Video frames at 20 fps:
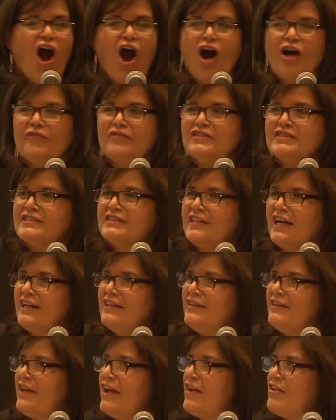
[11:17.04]
All of a
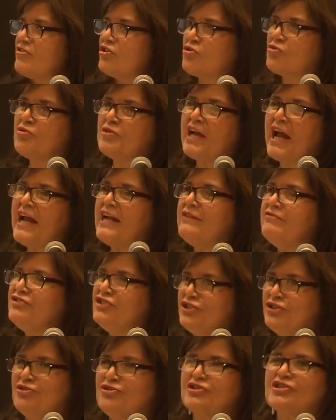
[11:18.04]
sudden, their creative
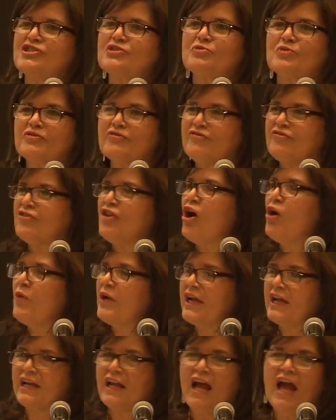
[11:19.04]
juices were
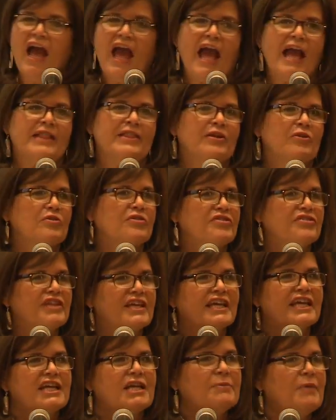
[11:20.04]
flowing, and they were
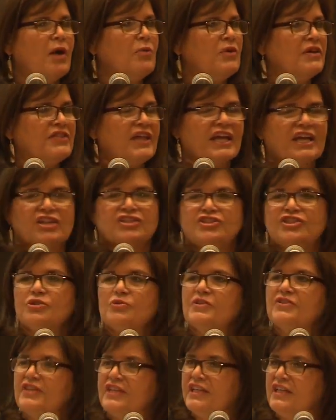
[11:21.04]
thinking about what they could
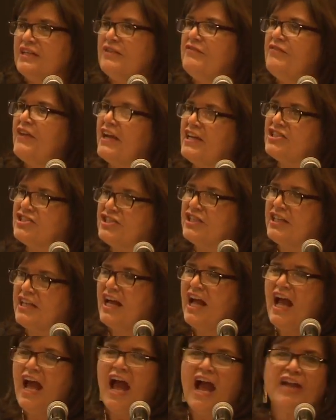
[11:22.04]
do with the innovation.
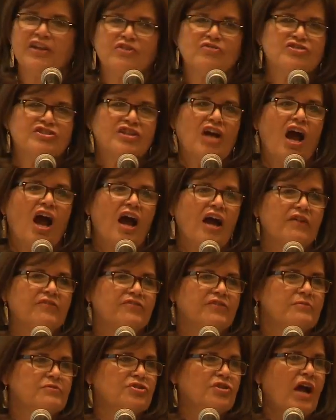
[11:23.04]
And you saw it
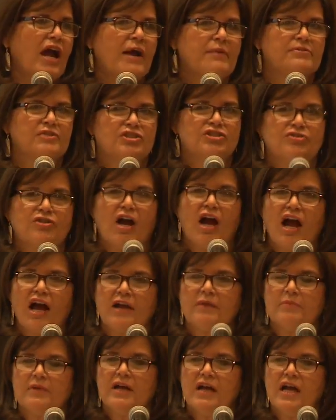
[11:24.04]
from tribe to
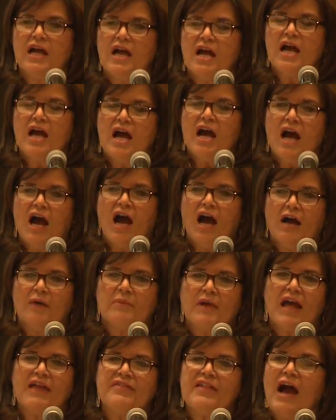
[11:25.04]
tribe.
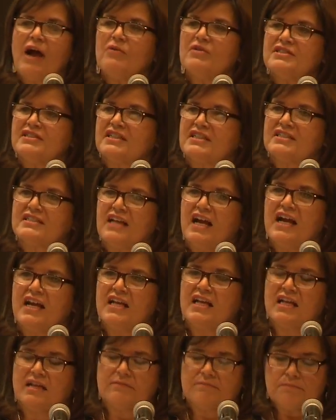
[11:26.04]
And that was
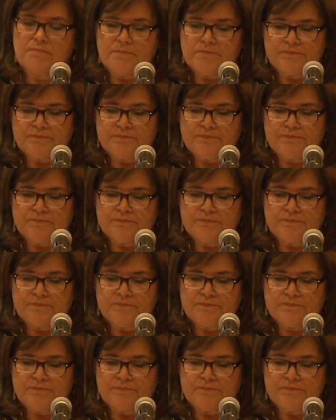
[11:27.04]
exciting.